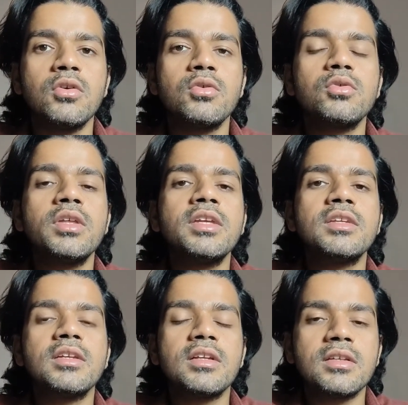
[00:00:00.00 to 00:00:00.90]
to
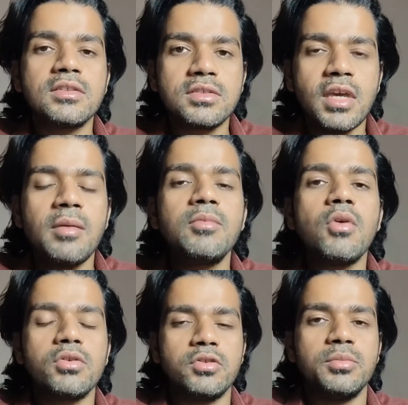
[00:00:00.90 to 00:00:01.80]
the same
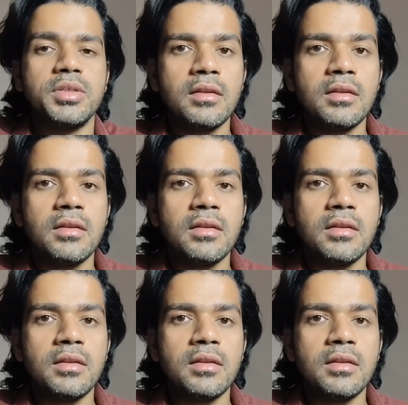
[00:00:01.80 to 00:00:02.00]
document.